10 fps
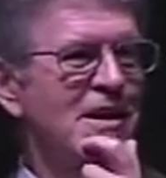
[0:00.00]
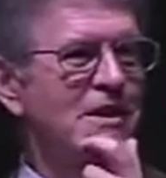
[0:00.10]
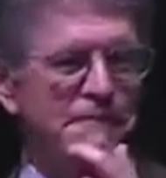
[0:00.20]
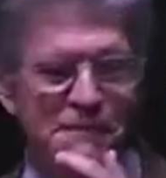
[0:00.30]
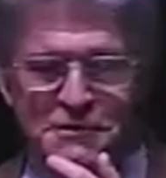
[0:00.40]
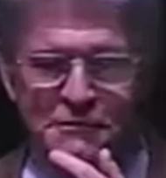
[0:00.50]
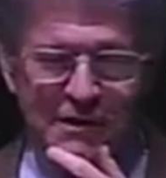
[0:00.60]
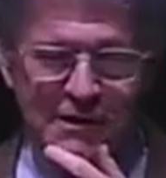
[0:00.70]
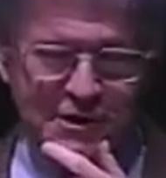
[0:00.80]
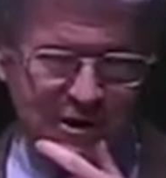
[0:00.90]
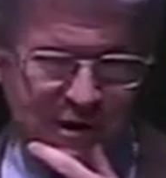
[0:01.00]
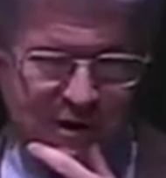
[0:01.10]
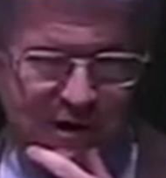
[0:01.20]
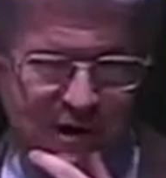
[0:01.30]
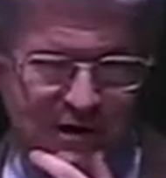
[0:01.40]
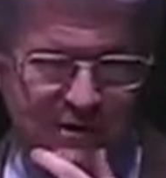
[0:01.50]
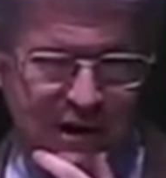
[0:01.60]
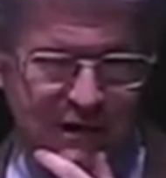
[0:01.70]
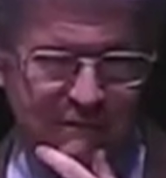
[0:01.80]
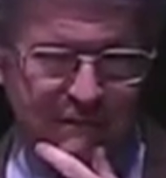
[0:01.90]
The futurology is
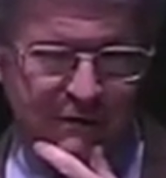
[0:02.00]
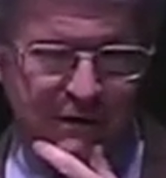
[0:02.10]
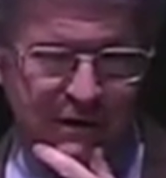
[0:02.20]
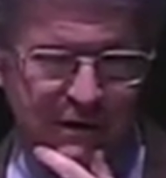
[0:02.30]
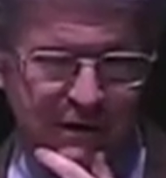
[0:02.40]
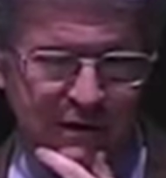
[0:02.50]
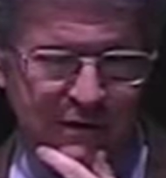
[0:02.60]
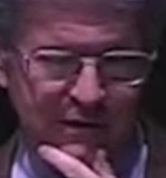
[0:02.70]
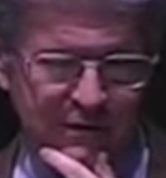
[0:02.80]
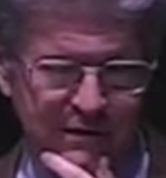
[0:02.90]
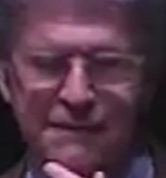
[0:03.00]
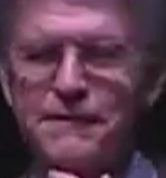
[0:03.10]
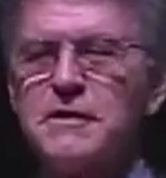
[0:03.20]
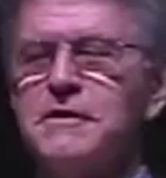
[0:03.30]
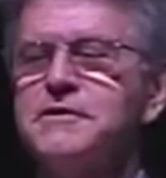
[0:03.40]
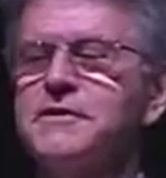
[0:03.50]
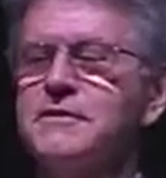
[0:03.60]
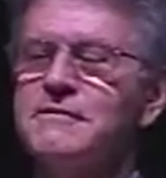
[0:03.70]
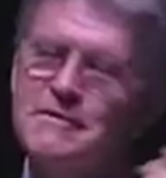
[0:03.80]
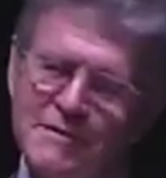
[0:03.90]
a very difficult
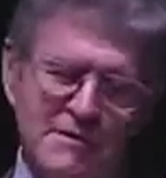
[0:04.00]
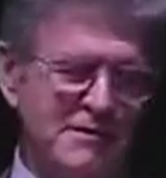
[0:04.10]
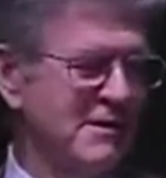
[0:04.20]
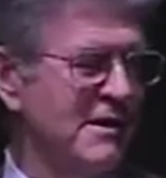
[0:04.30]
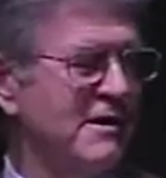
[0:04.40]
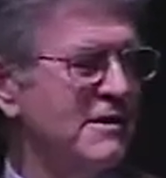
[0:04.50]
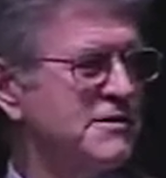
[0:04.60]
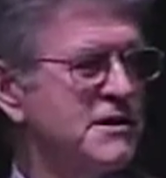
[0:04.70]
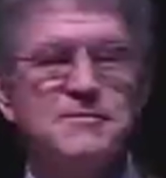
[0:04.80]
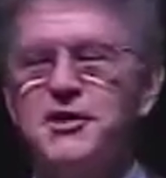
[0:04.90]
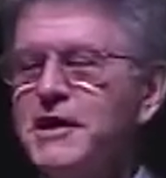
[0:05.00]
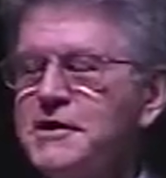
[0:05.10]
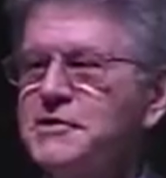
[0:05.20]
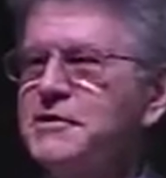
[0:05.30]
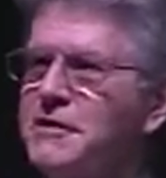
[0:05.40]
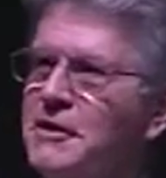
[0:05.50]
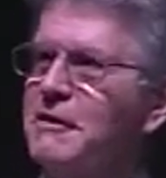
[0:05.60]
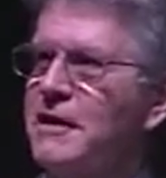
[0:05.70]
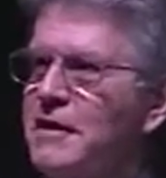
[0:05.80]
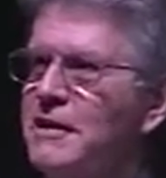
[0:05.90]
subject. You know,
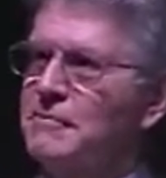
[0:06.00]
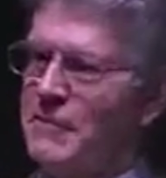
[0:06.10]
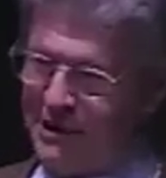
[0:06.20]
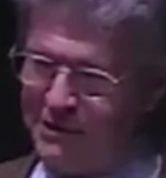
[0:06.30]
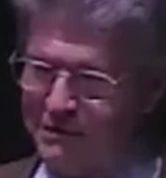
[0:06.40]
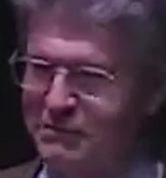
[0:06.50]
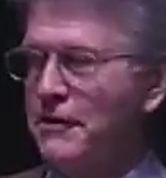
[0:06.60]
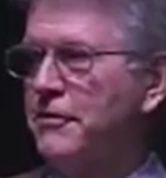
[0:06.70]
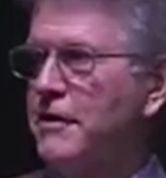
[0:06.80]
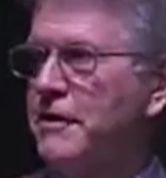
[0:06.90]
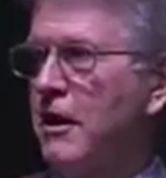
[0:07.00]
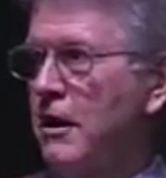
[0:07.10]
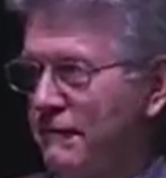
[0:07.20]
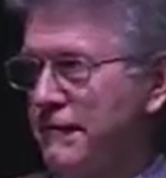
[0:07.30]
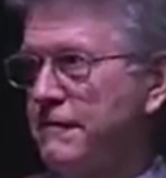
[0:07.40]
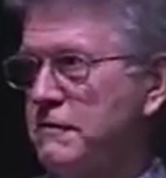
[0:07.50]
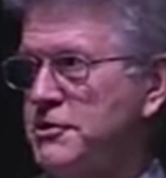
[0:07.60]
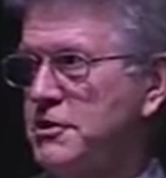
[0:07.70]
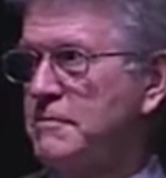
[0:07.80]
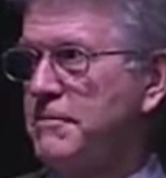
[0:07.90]
I know nothing of the
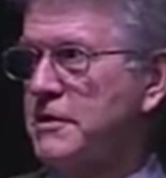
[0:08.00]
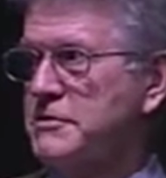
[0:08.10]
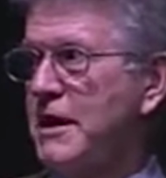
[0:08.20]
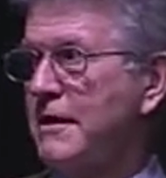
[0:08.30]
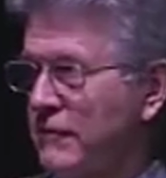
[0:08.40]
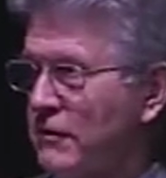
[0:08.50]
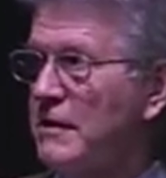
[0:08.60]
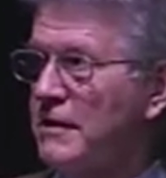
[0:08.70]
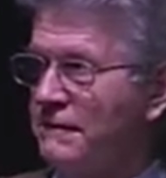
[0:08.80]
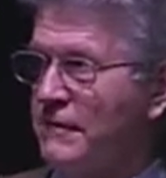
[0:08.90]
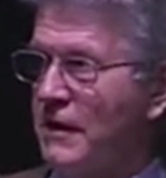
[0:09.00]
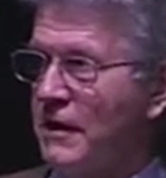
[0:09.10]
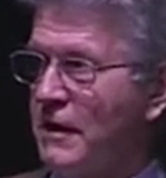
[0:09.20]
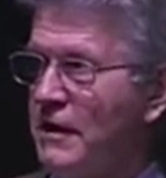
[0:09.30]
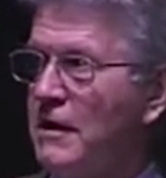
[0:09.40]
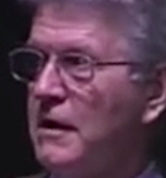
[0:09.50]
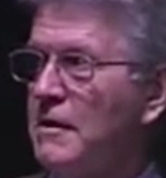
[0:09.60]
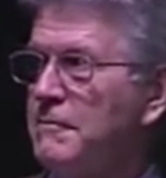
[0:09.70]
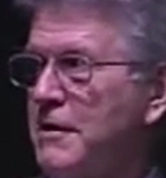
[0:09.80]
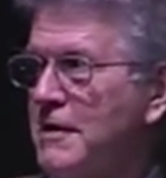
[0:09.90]
future because I have not lived there,
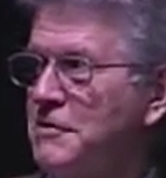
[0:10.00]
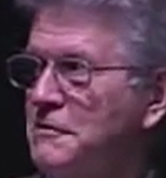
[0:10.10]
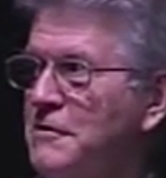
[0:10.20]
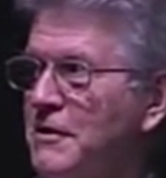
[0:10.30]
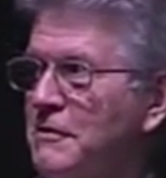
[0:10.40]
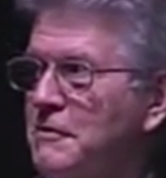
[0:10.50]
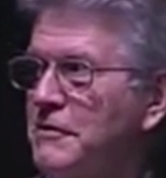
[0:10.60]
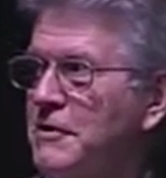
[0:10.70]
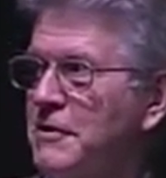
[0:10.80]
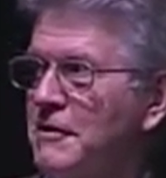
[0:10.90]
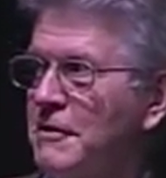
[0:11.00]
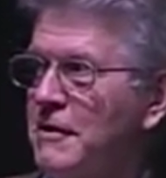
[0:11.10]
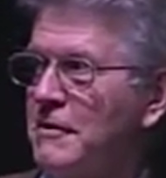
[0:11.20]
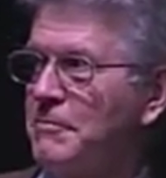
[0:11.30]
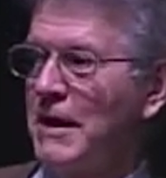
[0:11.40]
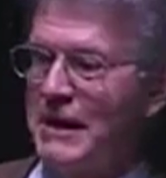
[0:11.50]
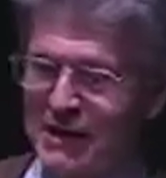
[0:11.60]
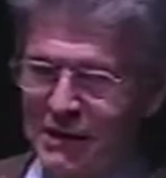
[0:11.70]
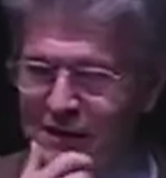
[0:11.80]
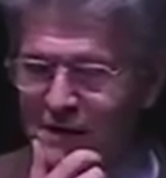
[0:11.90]
but I do know that there are
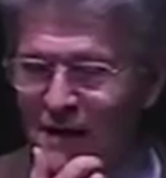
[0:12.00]
many